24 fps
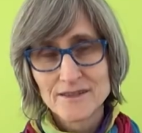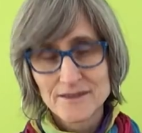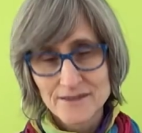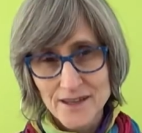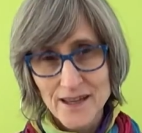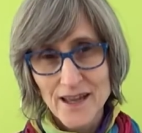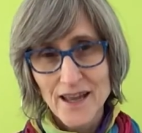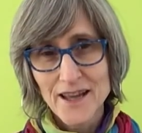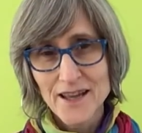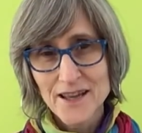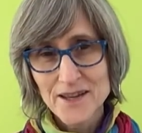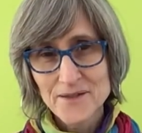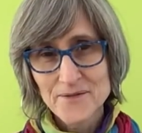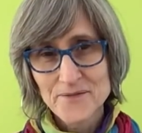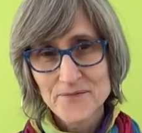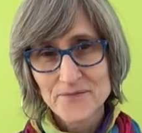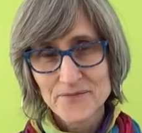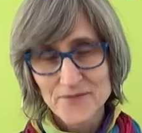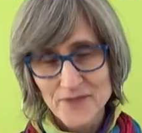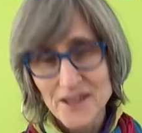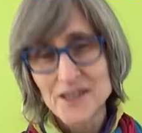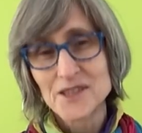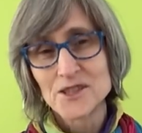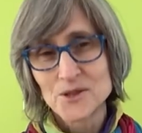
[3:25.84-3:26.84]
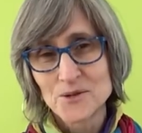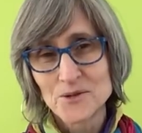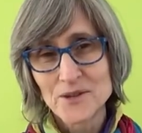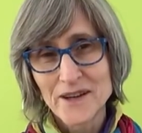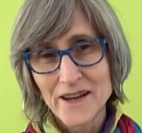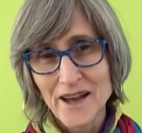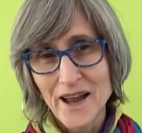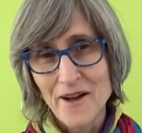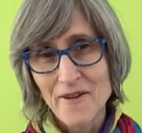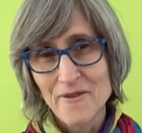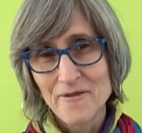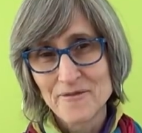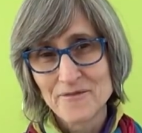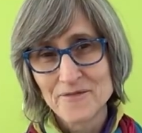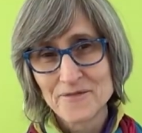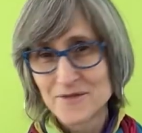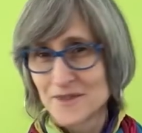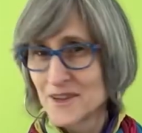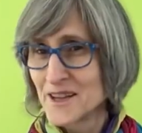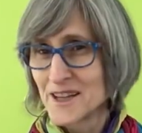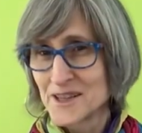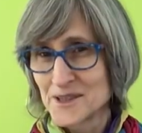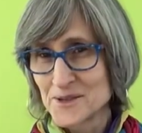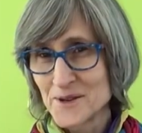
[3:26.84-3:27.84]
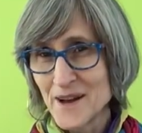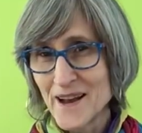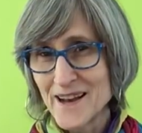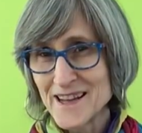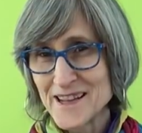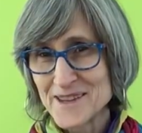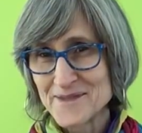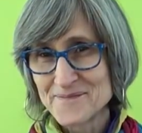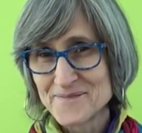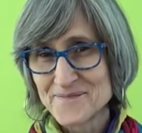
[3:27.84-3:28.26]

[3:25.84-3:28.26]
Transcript: Okay? Let's do it now. You guys ready?